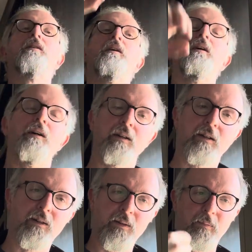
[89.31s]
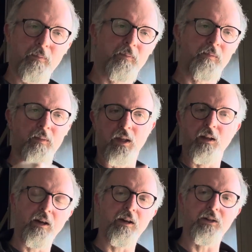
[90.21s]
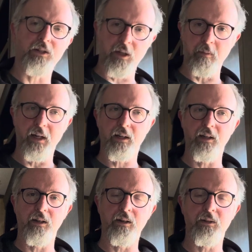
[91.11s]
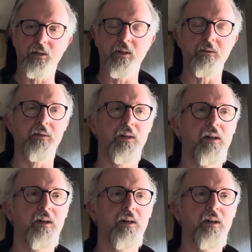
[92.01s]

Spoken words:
the energy back into yourself.